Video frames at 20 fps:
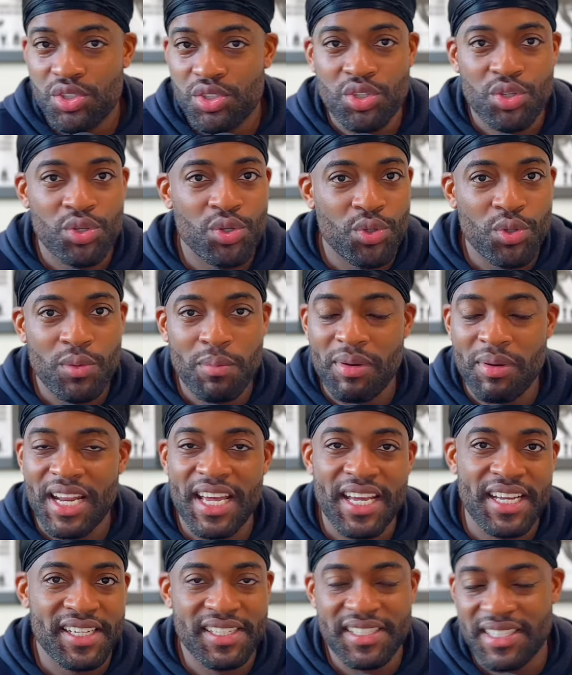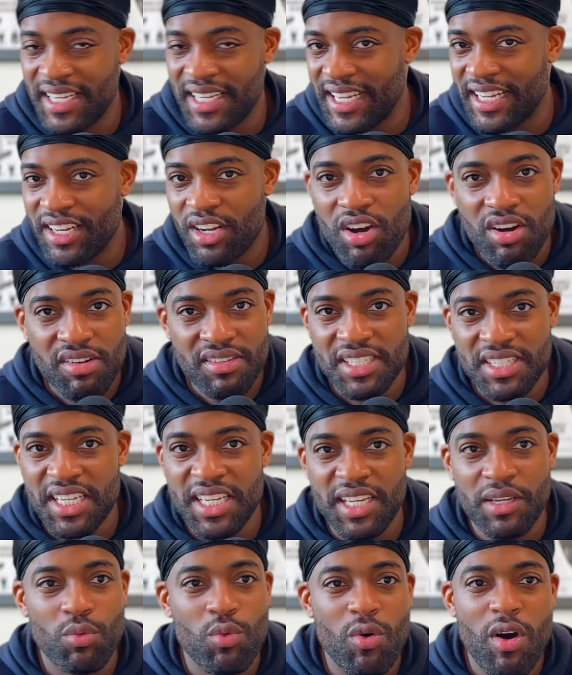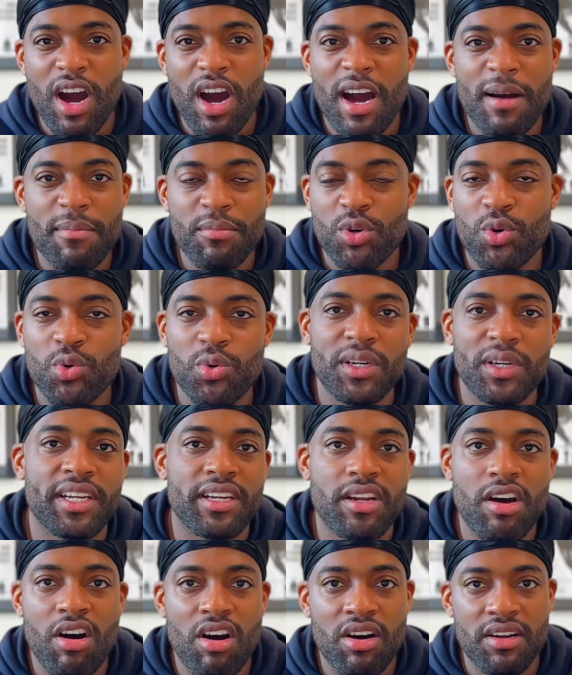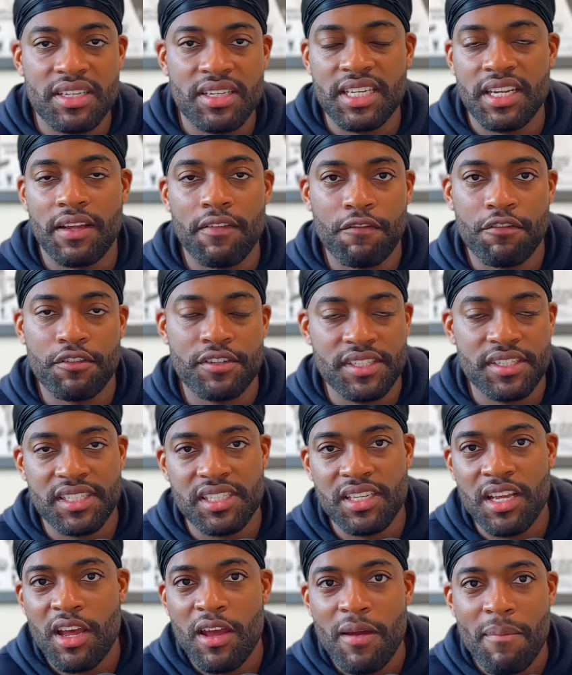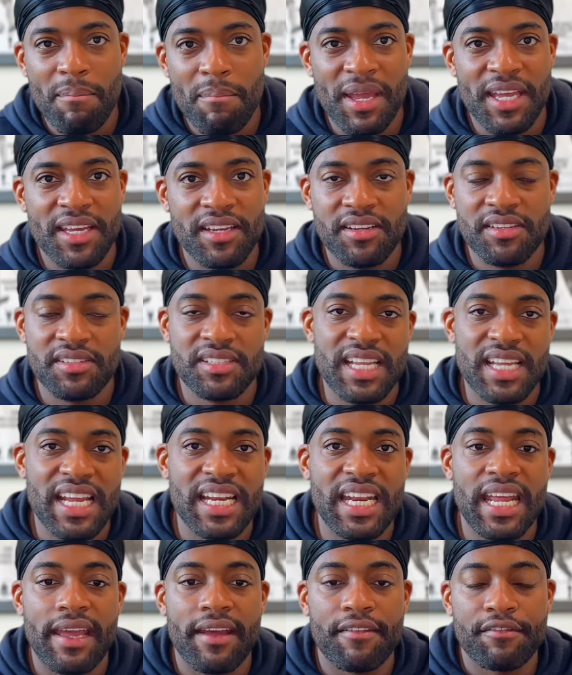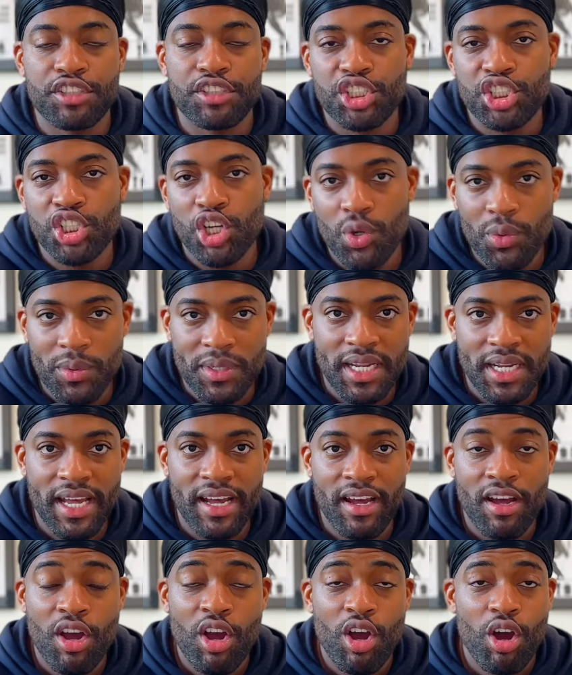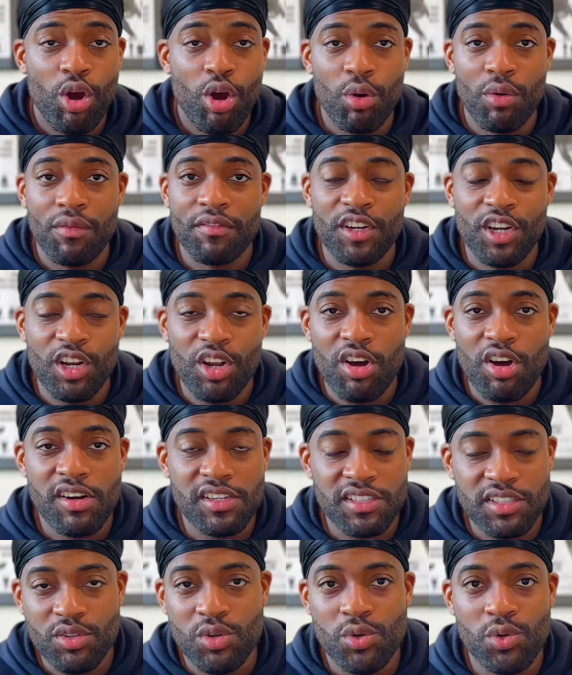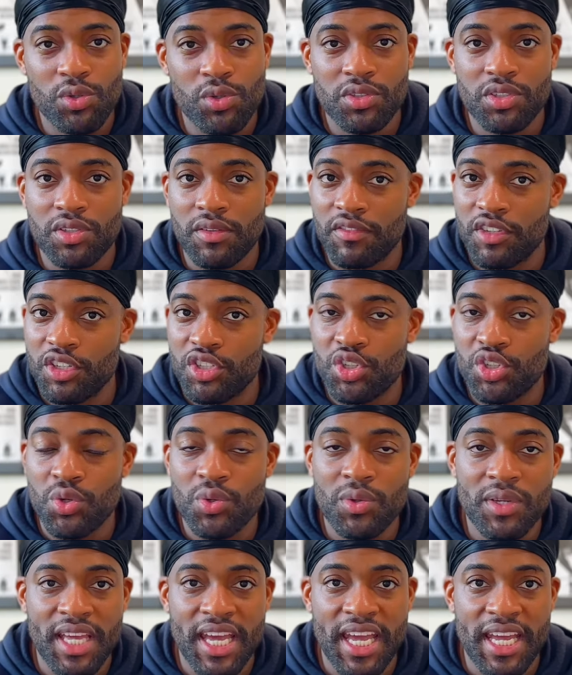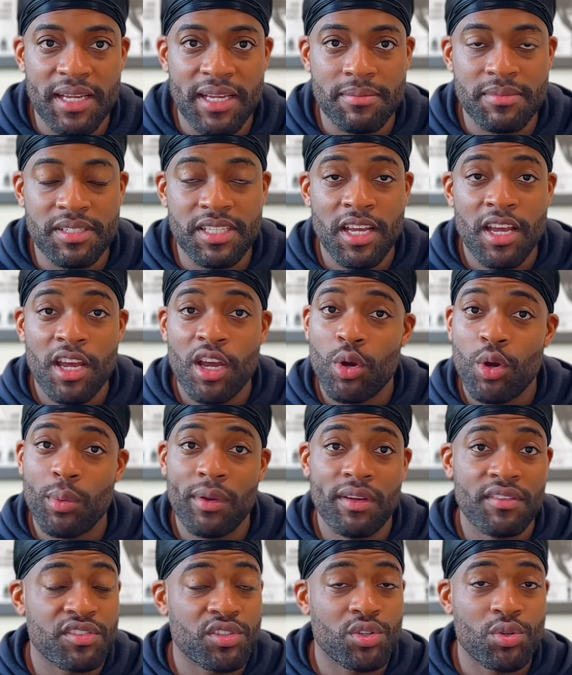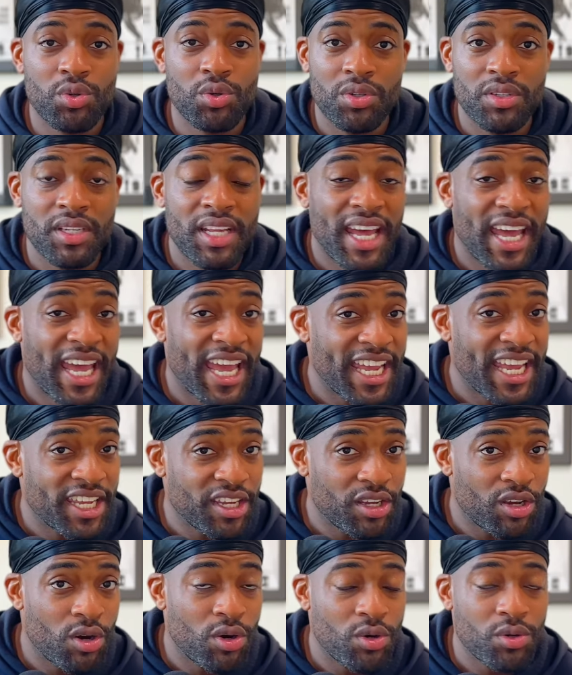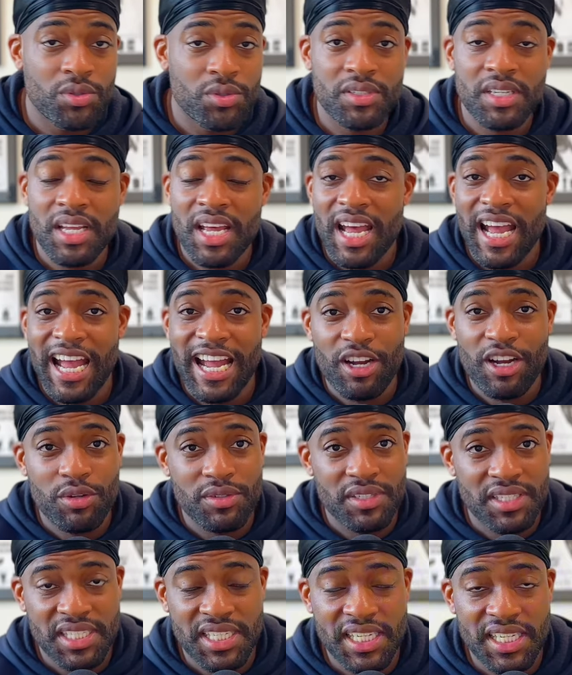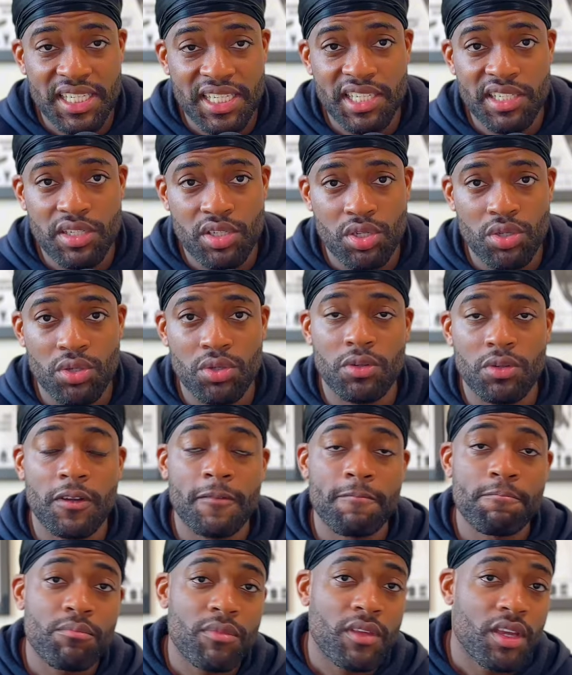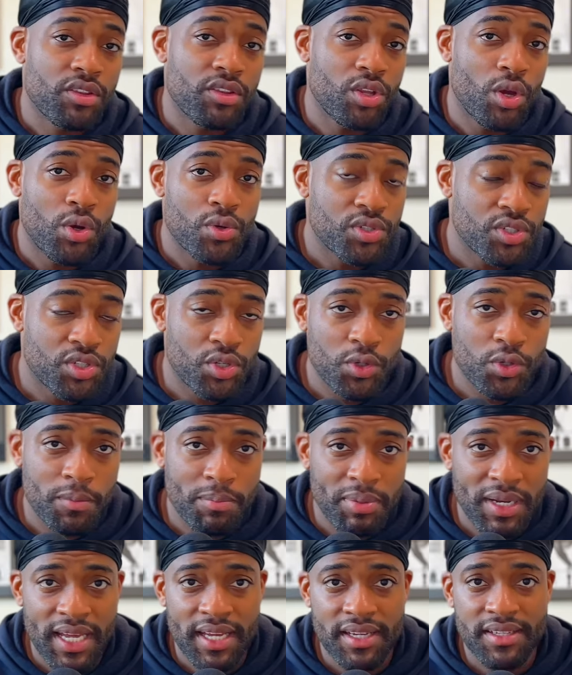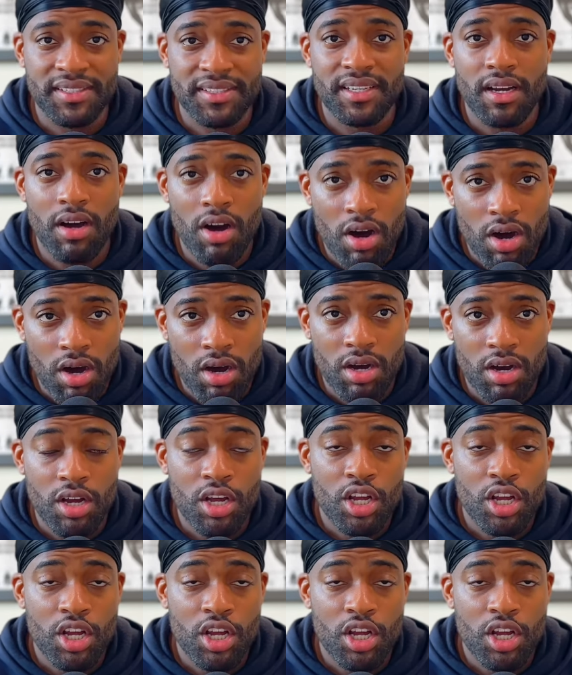two players in our team, what I'm calling our difference makers, and they have shown that over the last course of the two games. We have scored 8 goals and conceded 2. Those two players are